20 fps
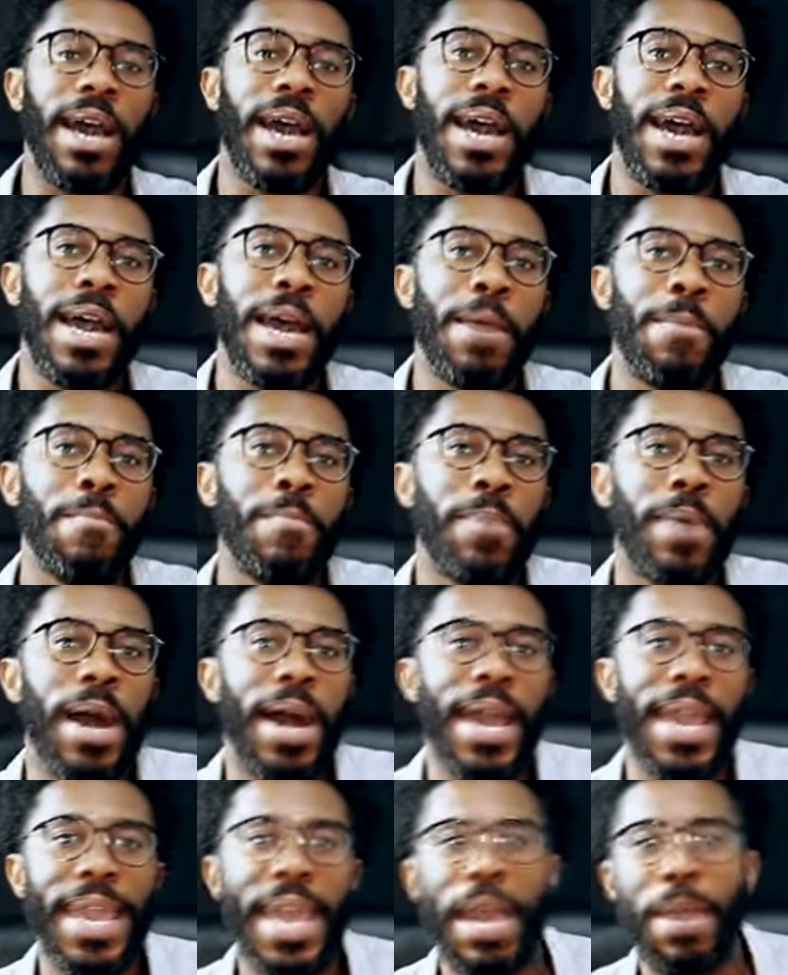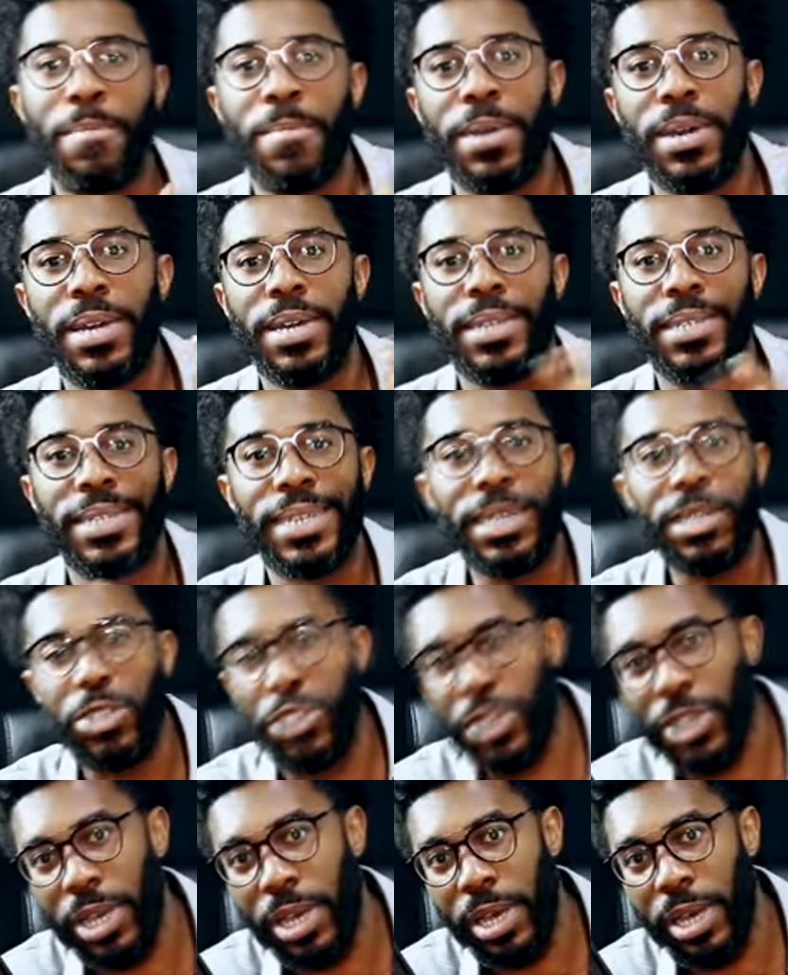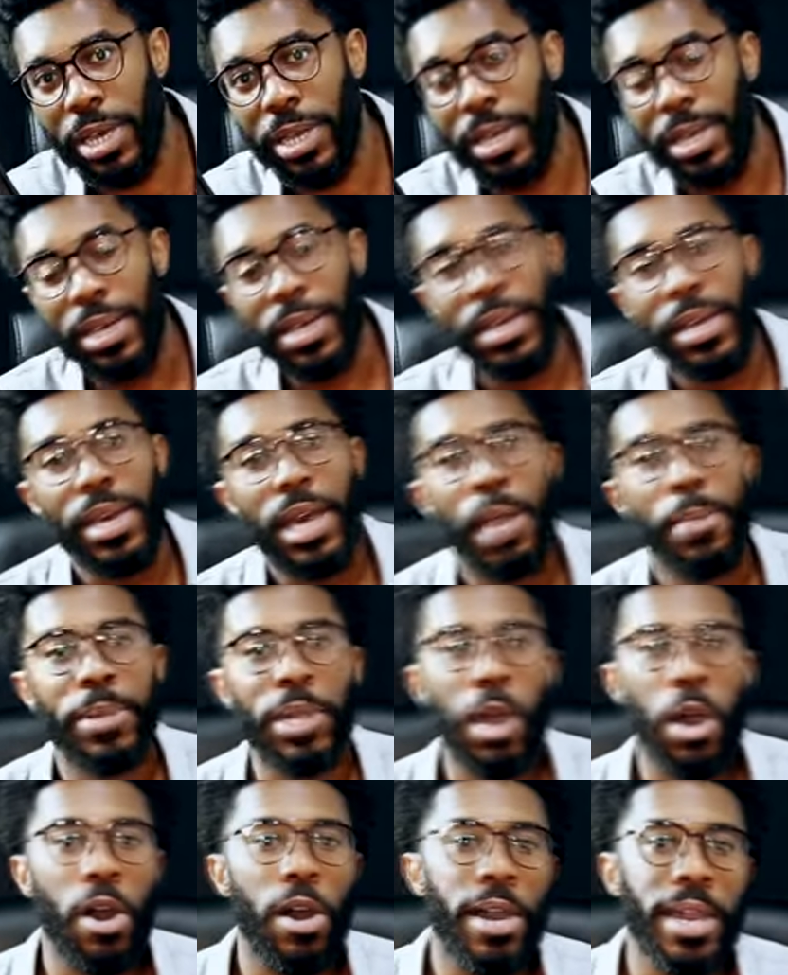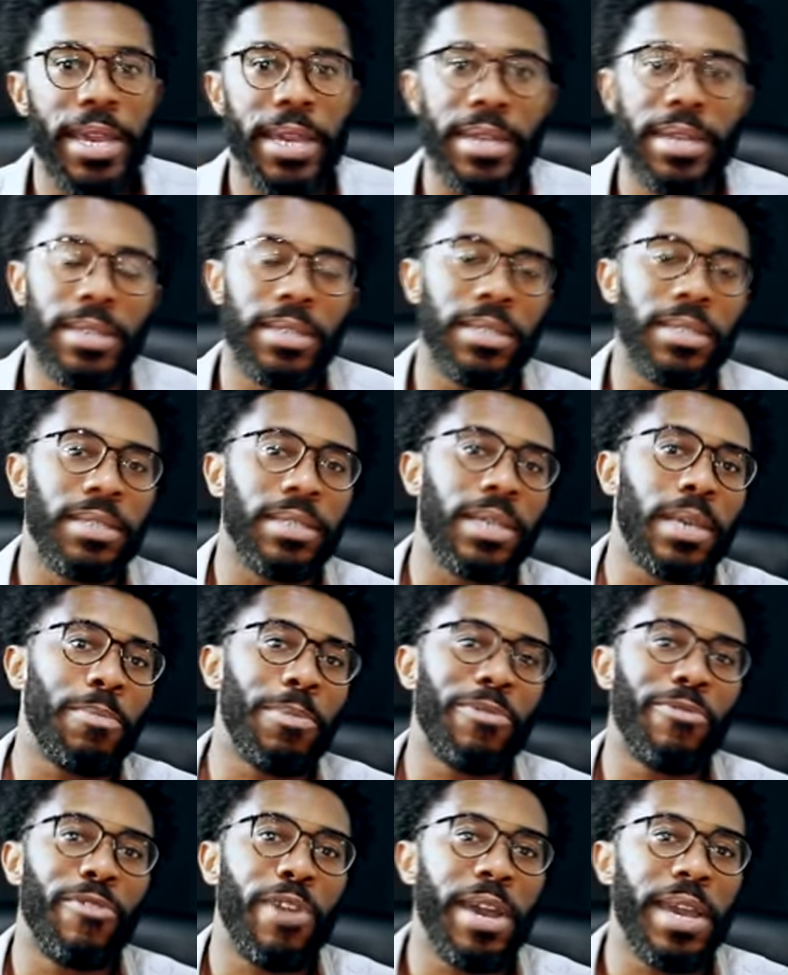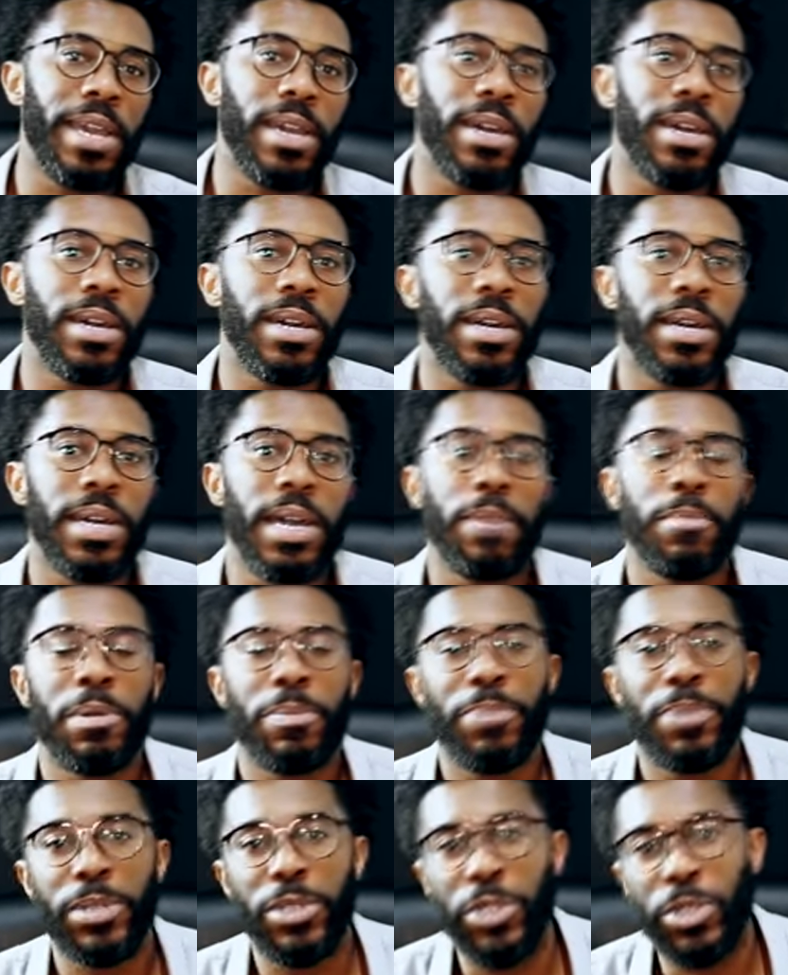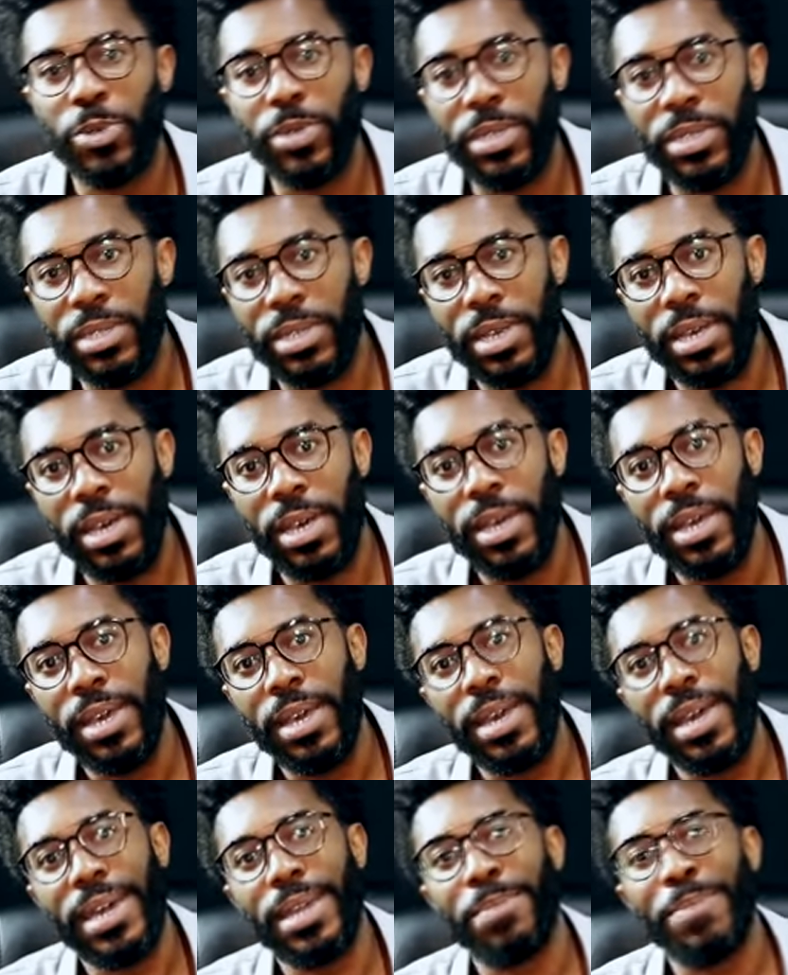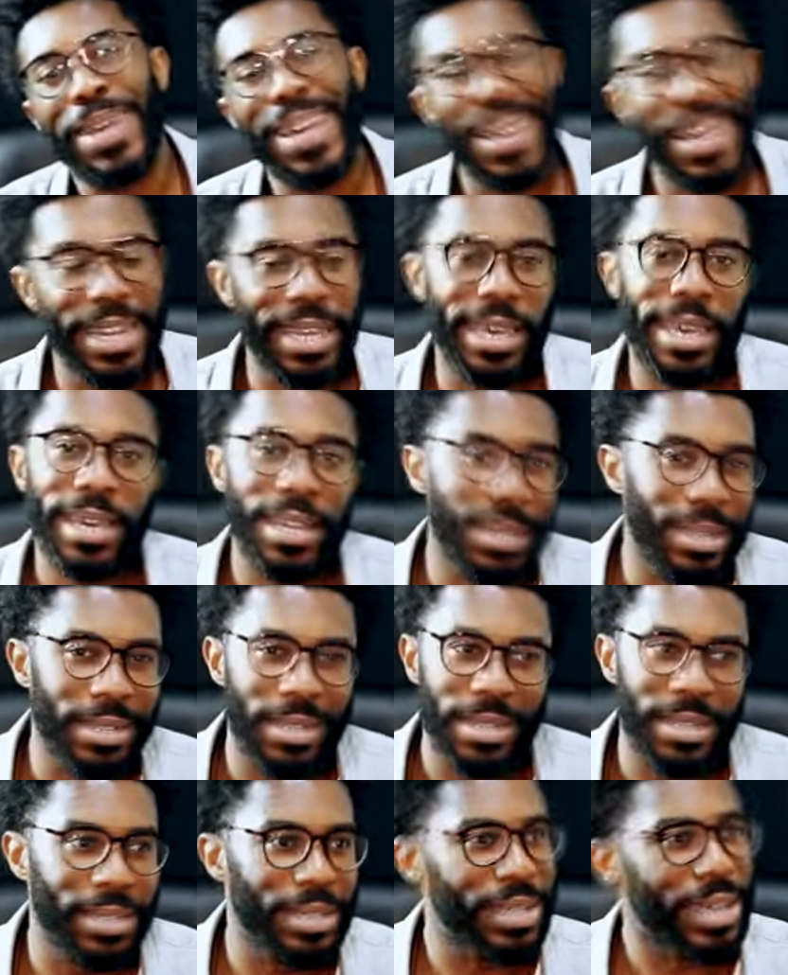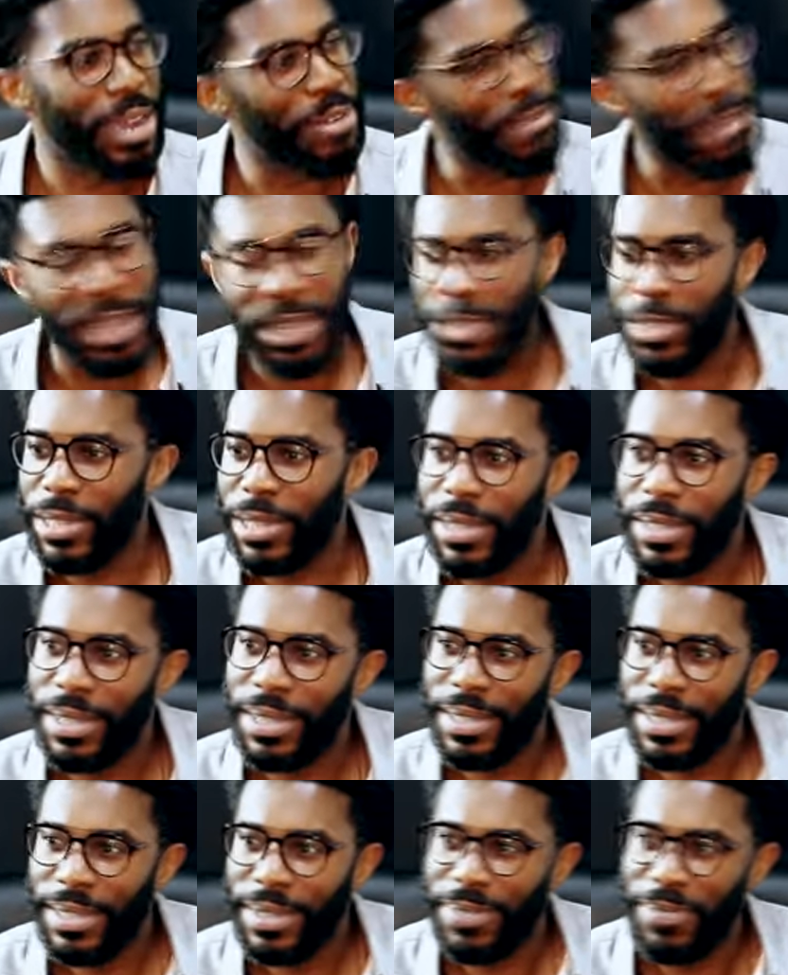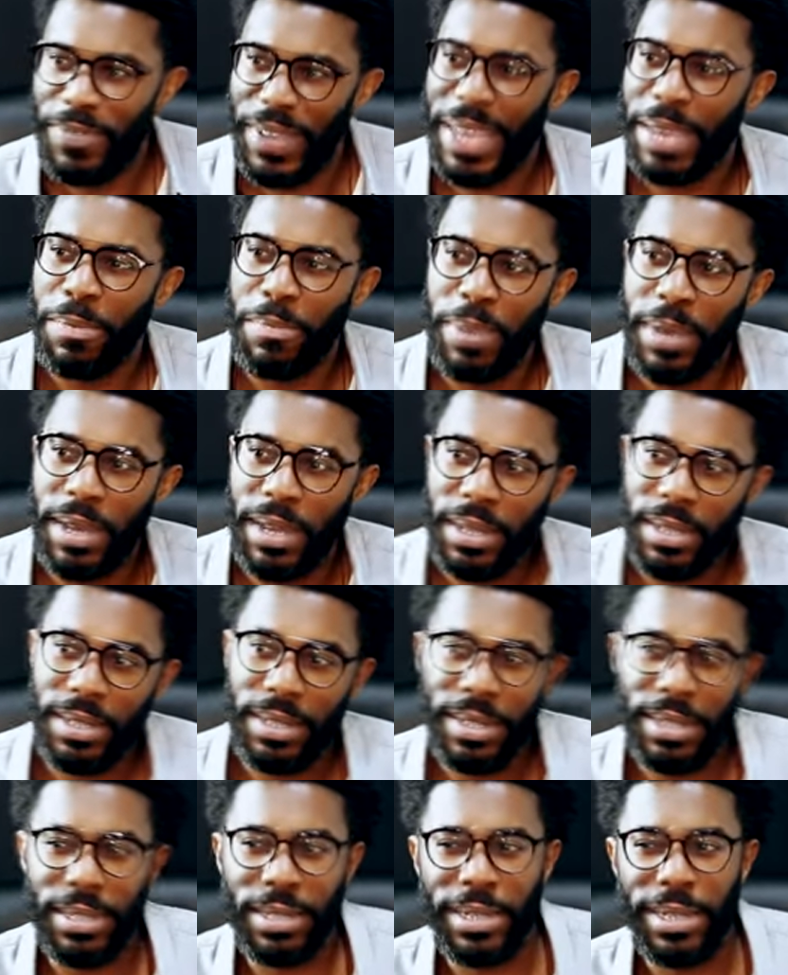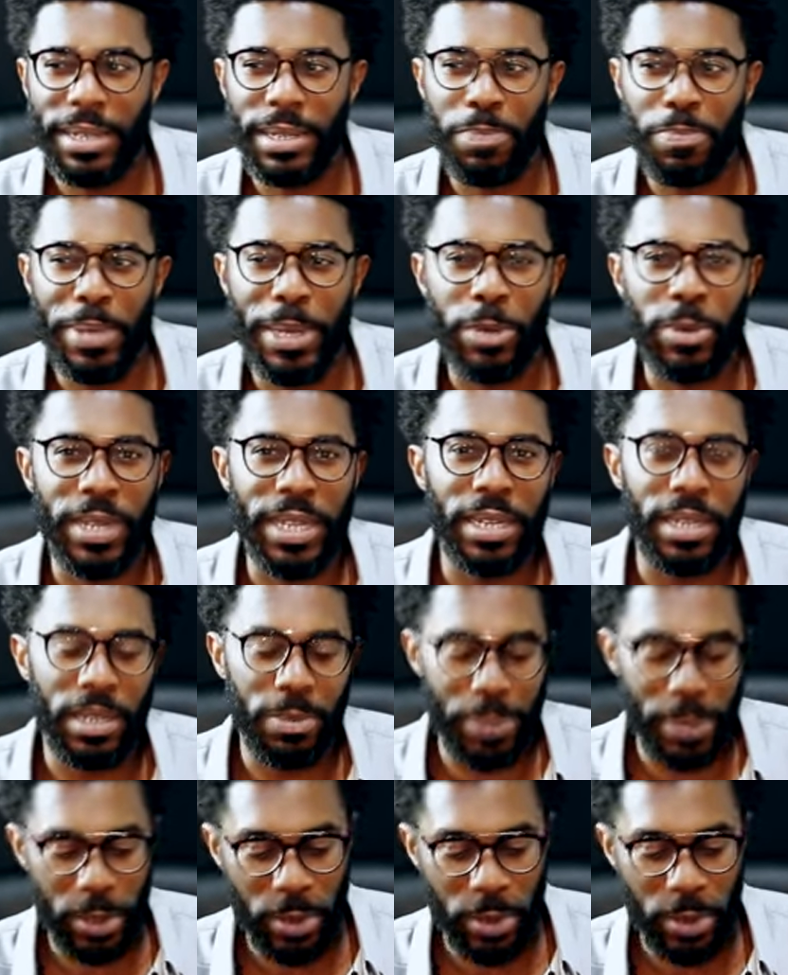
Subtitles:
I am a teacher, I'm an artist, I'm a writer, I'm a producer, and I'm kind of getting into this direction thing, but it's building.